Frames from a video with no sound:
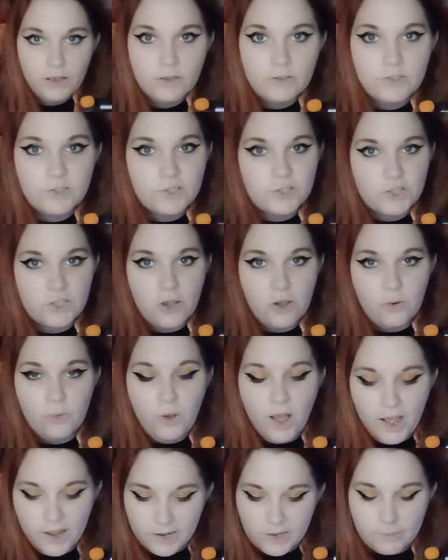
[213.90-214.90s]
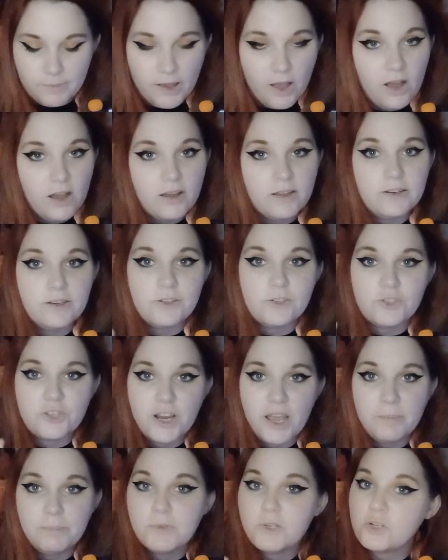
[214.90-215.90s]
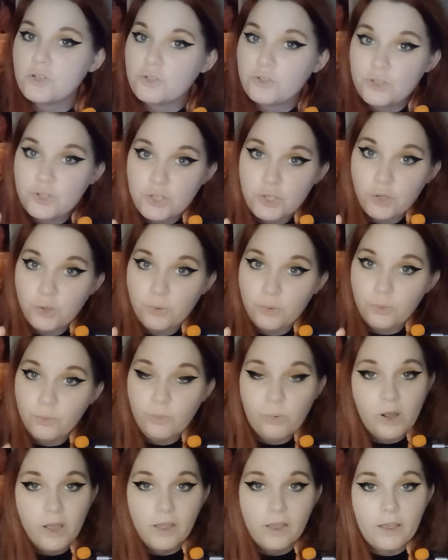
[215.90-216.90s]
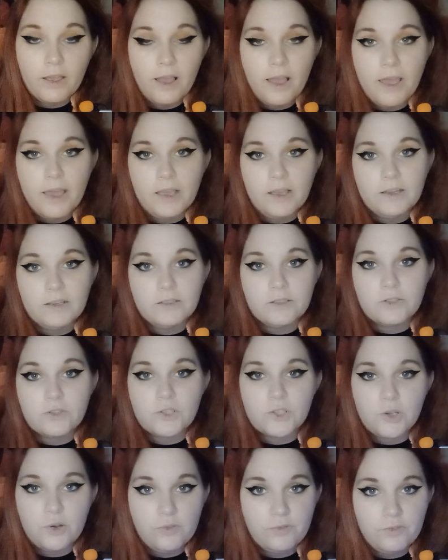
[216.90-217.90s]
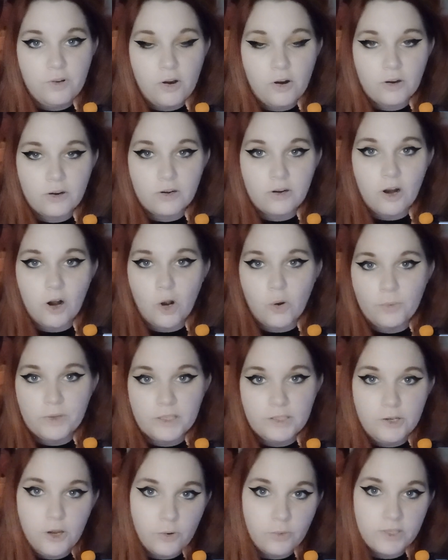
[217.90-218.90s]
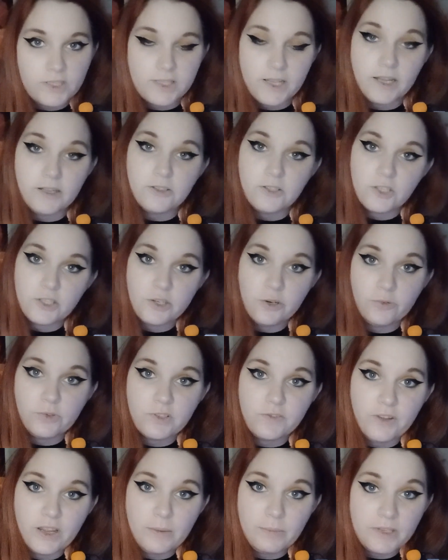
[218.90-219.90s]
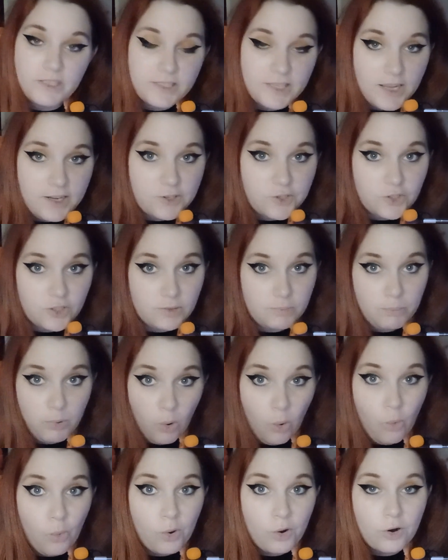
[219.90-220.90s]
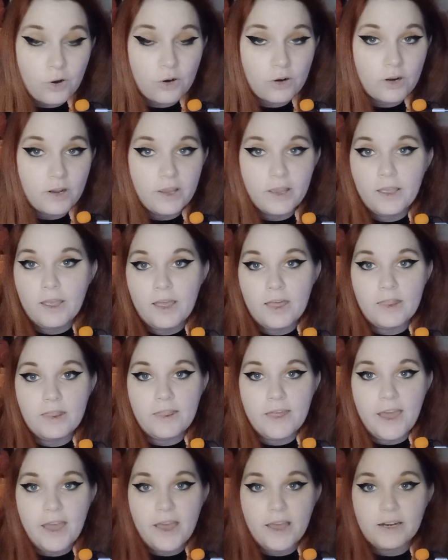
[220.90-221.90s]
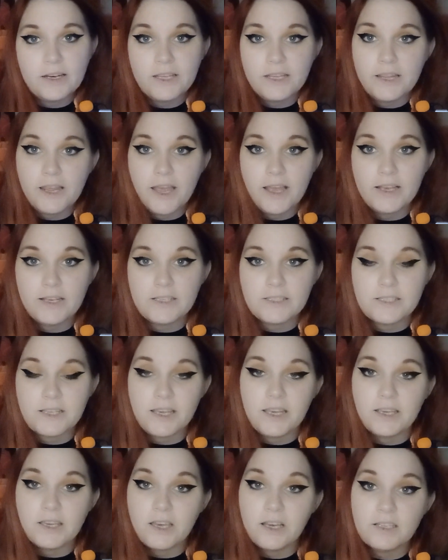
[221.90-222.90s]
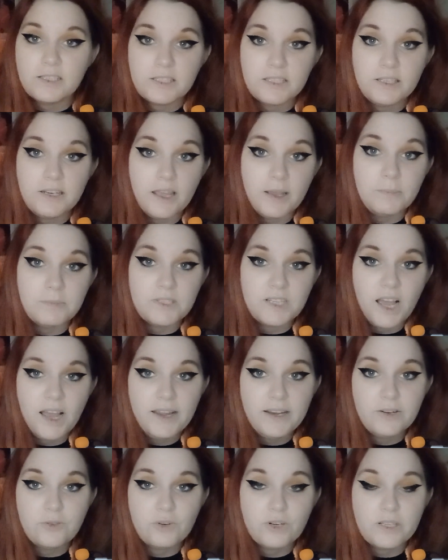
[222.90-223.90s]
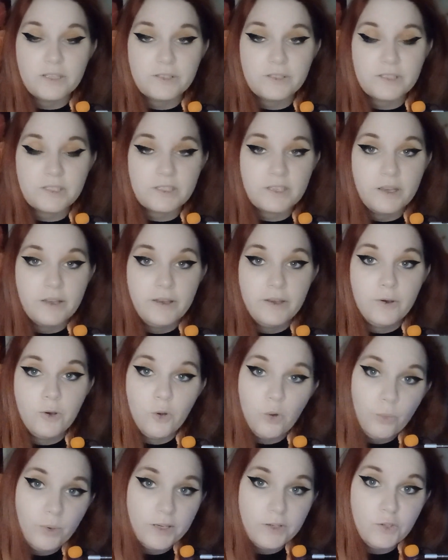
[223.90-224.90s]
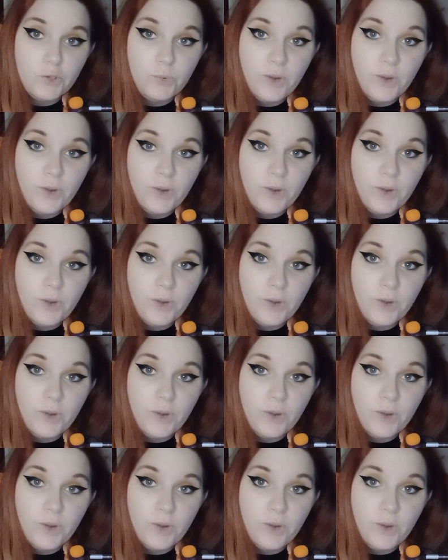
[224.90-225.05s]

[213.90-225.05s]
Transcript: So I am on chapter 2, and so far all we know is that Snow's family is actually poor, that he has a cousin named Tigress, who we do